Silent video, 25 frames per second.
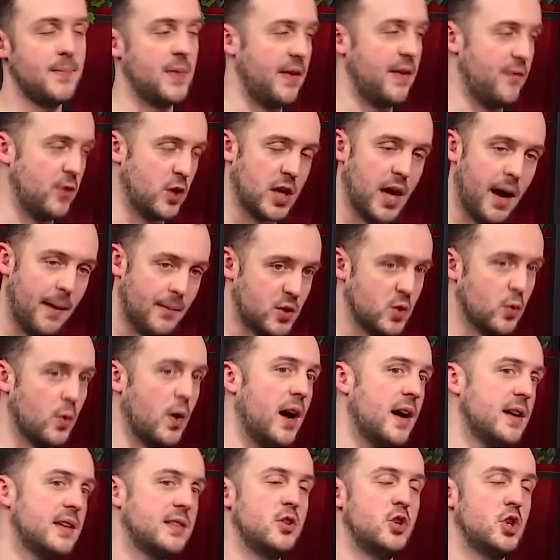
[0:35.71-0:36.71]
If you come to
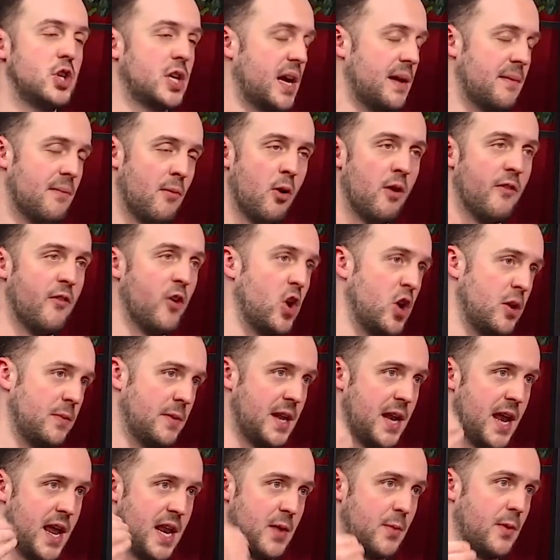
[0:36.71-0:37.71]
us, you should get more volume
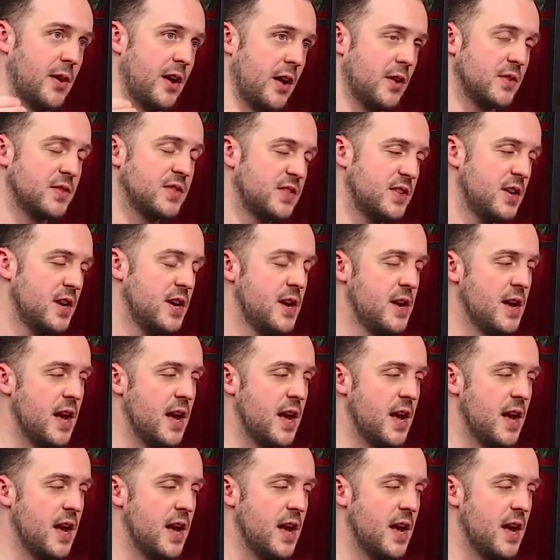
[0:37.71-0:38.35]
than anywhere else.